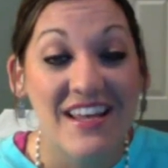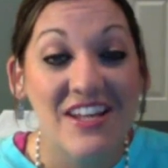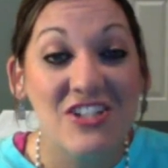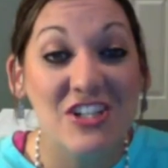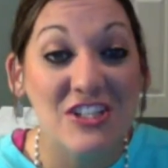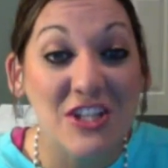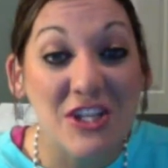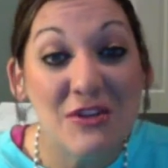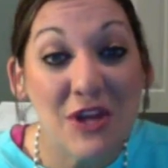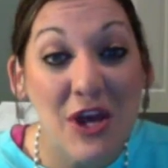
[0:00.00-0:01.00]
Just so
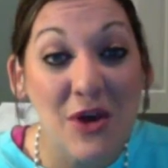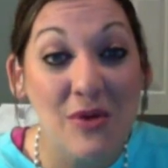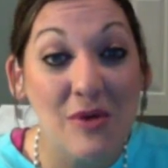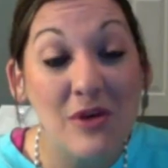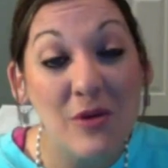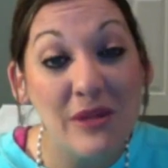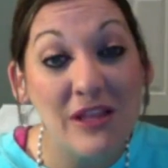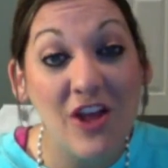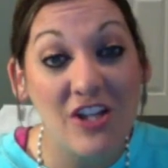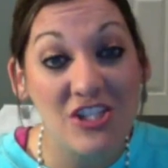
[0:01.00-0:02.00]
you know, we will be
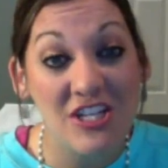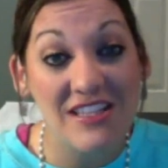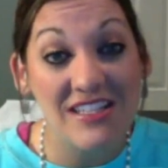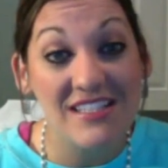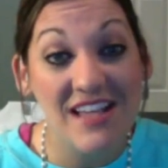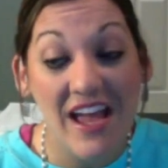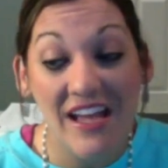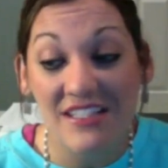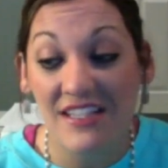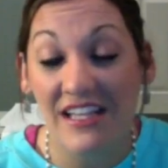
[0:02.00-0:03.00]
launching the
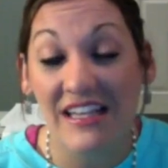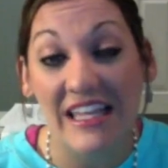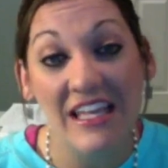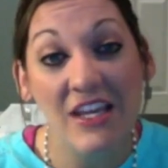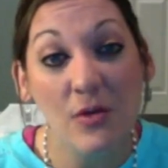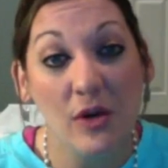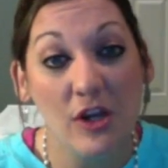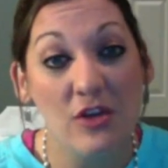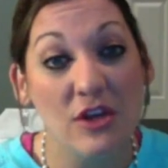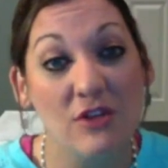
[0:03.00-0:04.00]
site, the link where
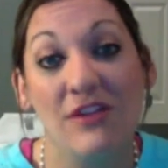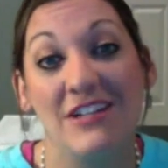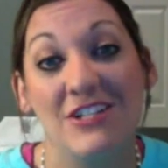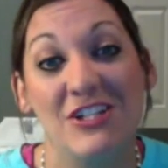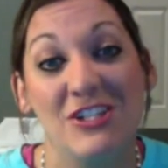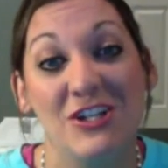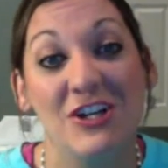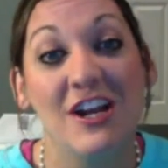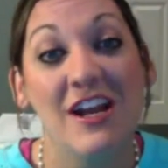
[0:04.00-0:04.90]
you can register.